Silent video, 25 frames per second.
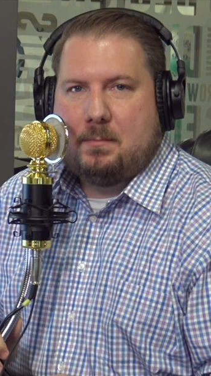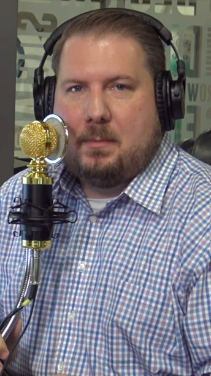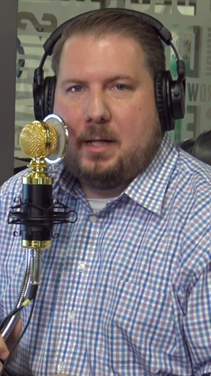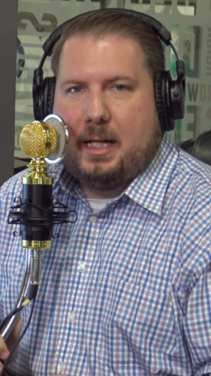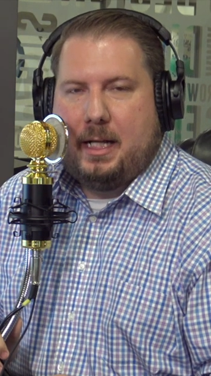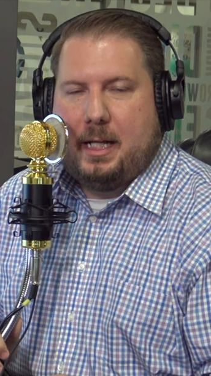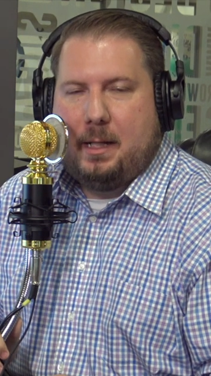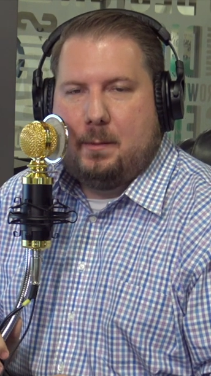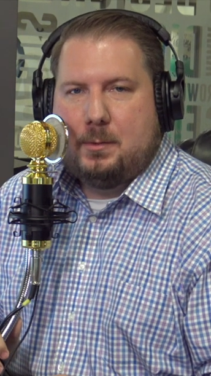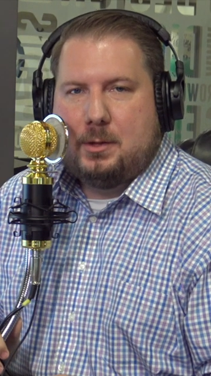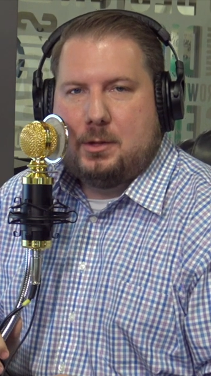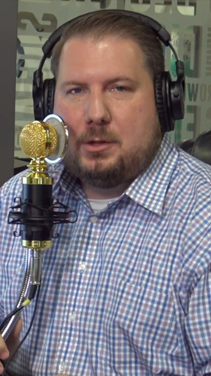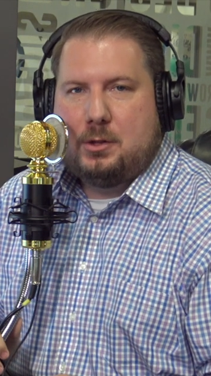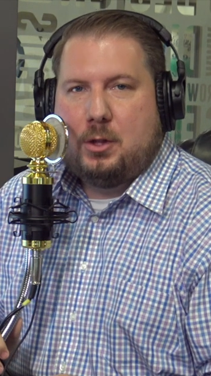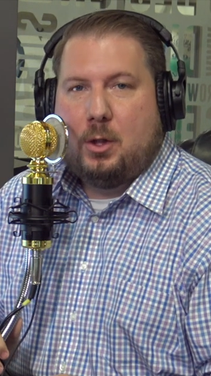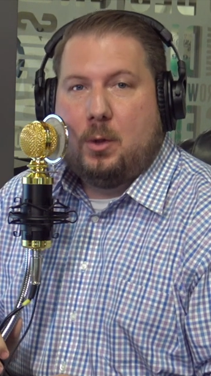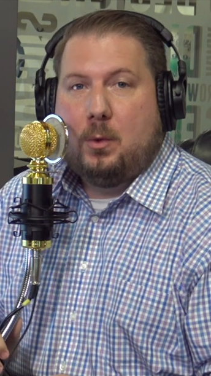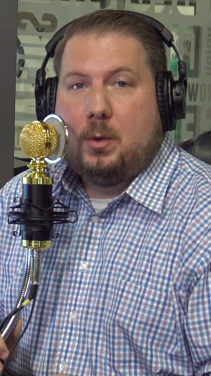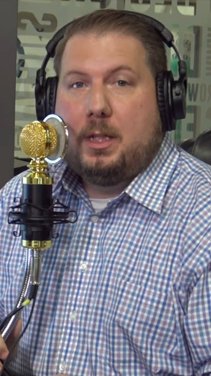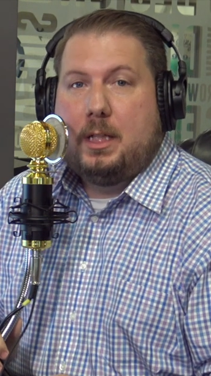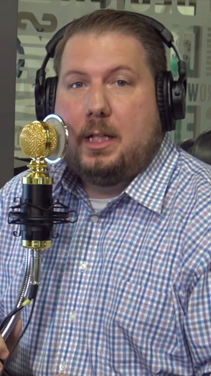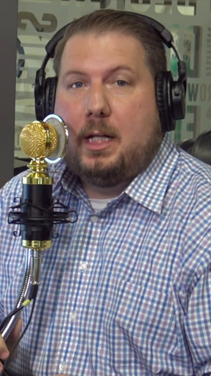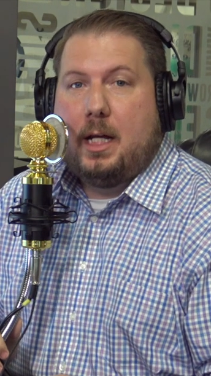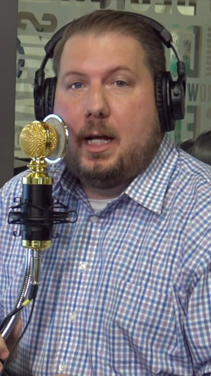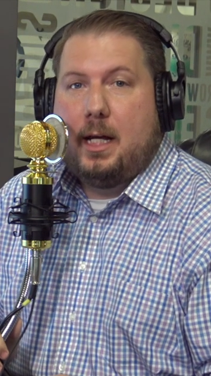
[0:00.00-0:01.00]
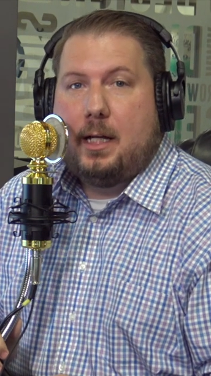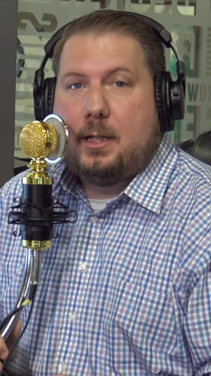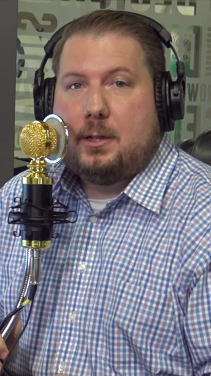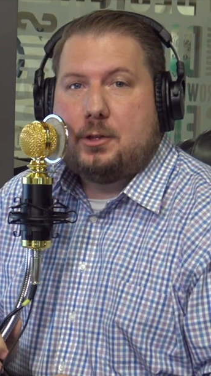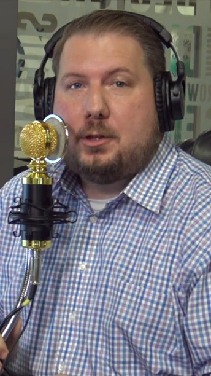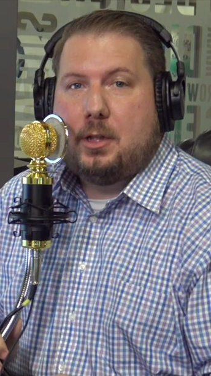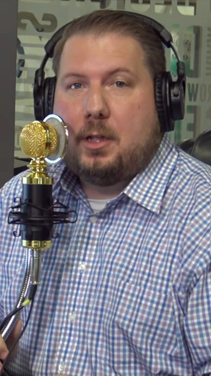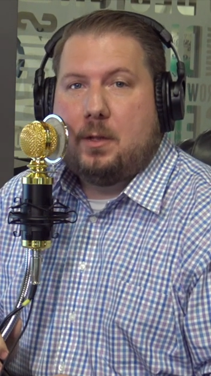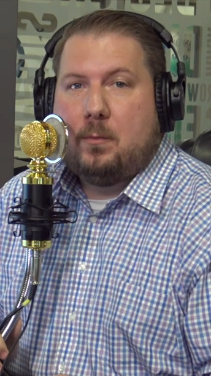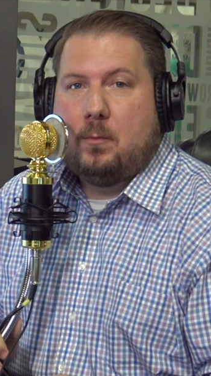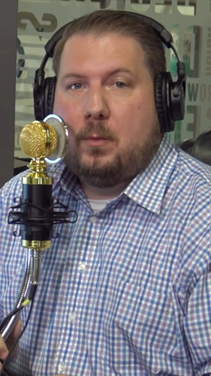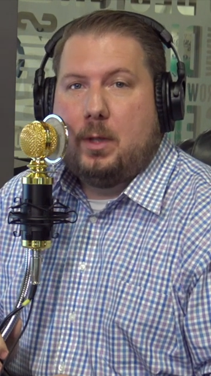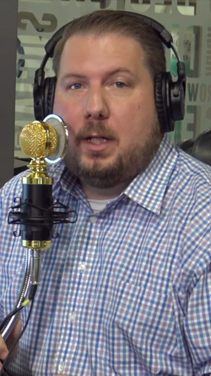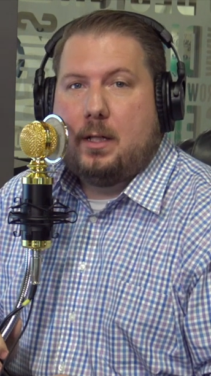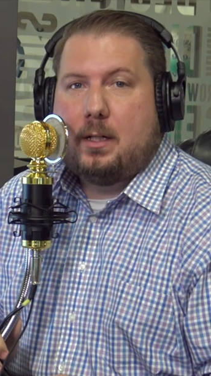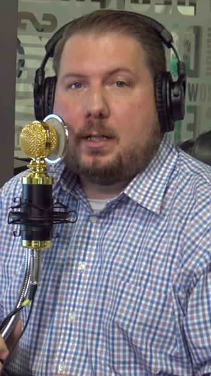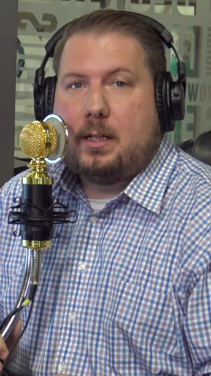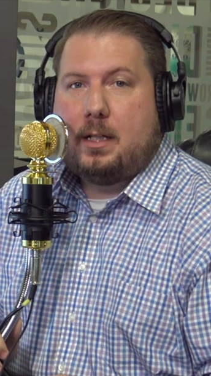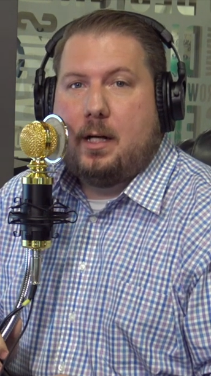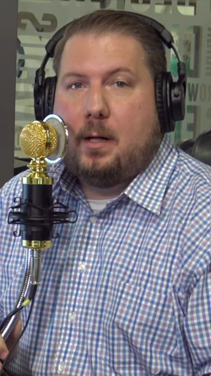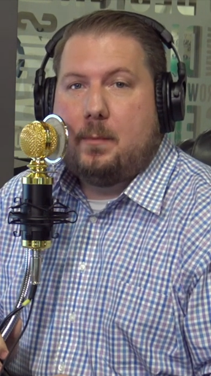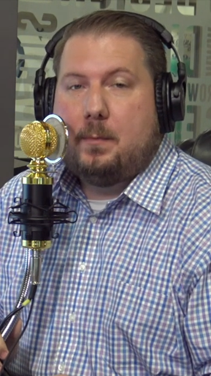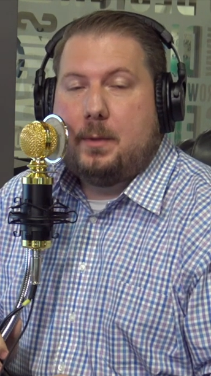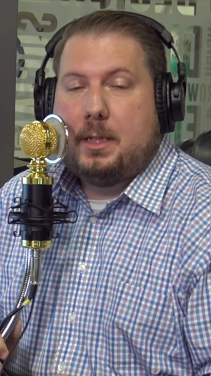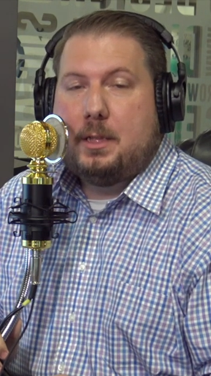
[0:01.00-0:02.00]
My name is Tony Nash, and we are
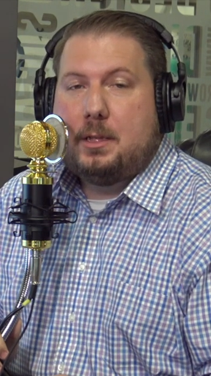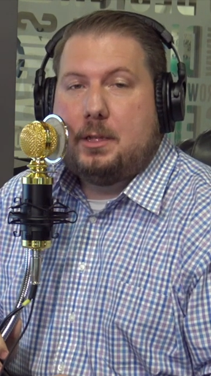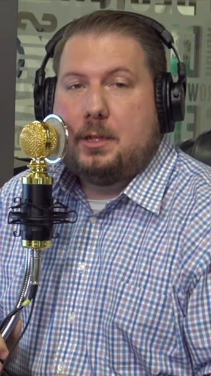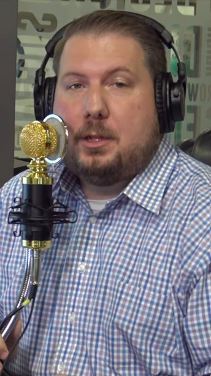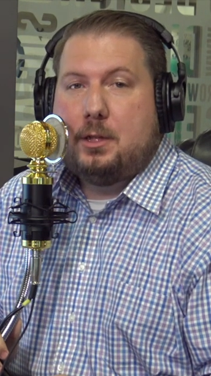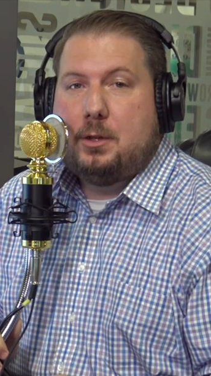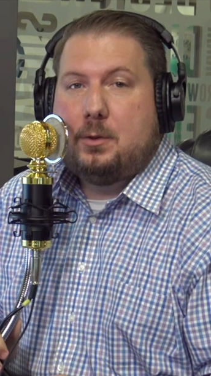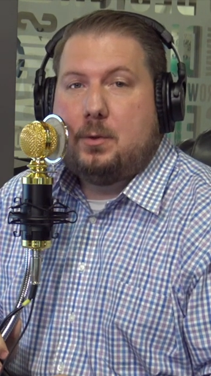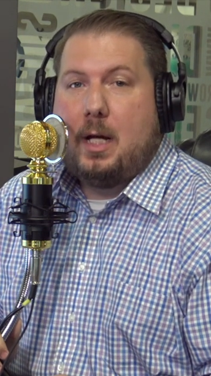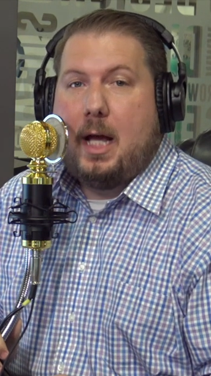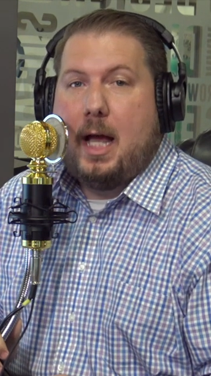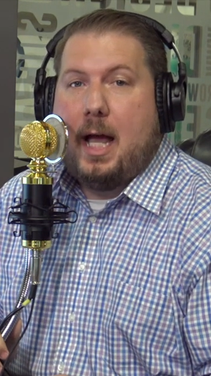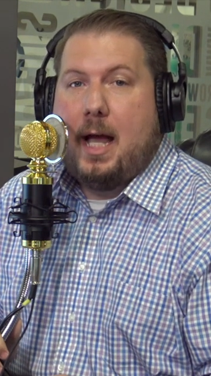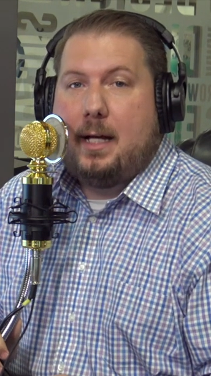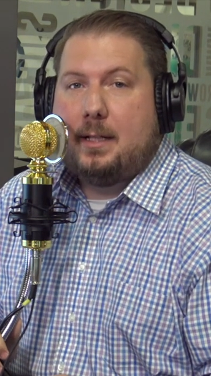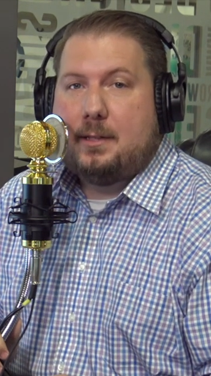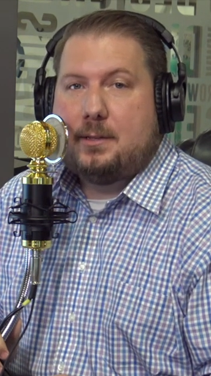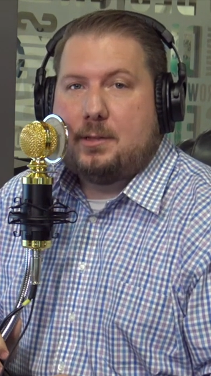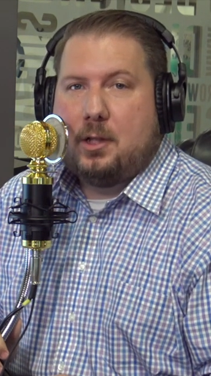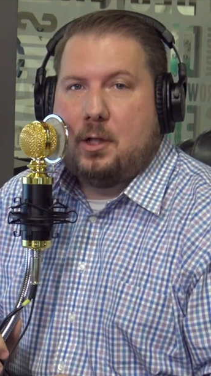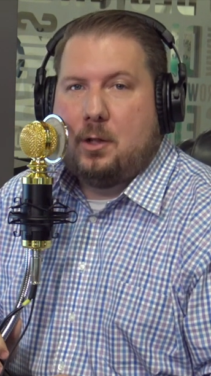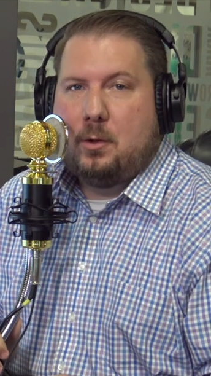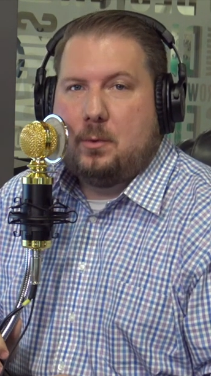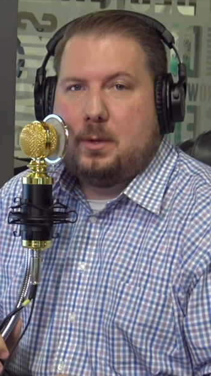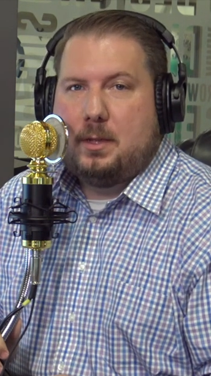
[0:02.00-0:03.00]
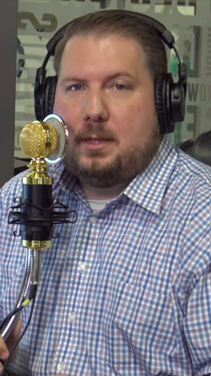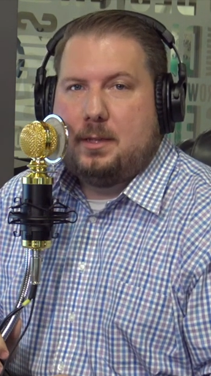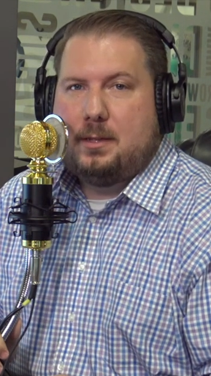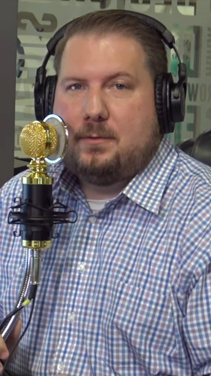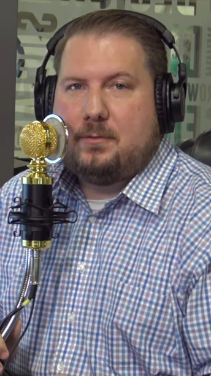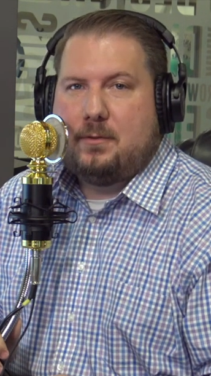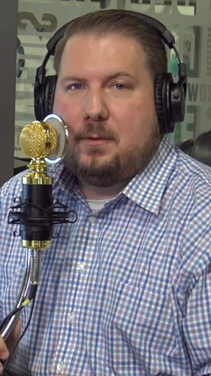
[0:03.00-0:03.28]
coming to you as always